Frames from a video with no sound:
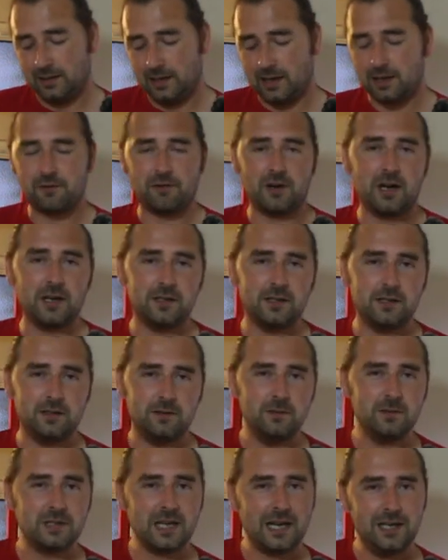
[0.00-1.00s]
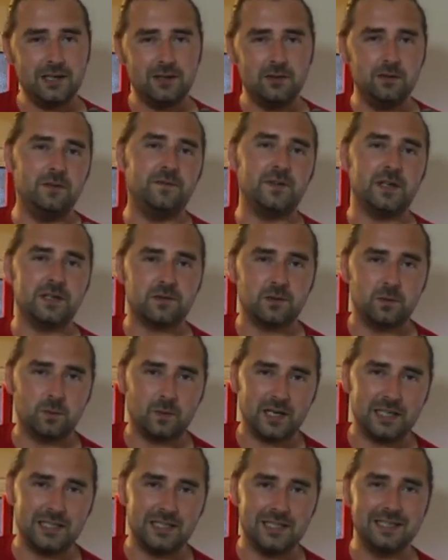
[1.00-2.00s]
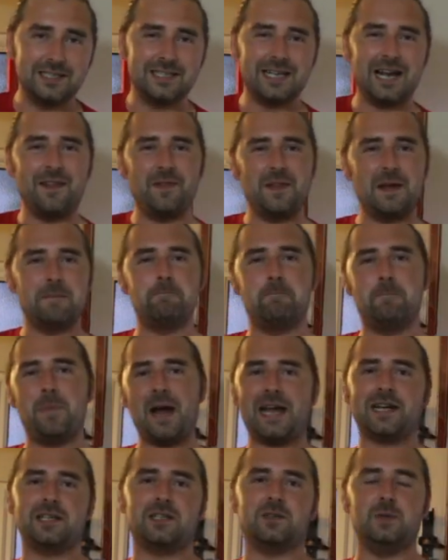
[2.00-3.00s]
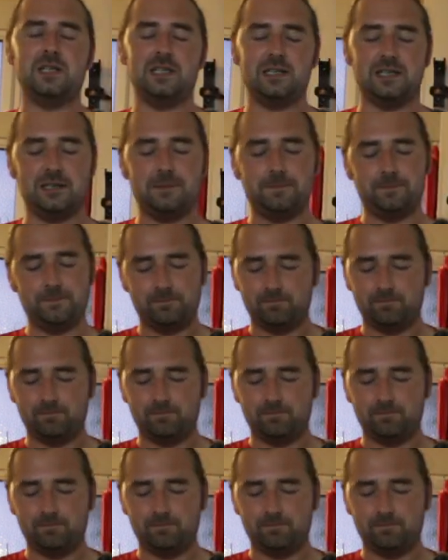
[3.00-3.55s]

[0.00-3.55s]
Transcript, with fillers: I'd rather use a universal wine yeast and then back sweeten it.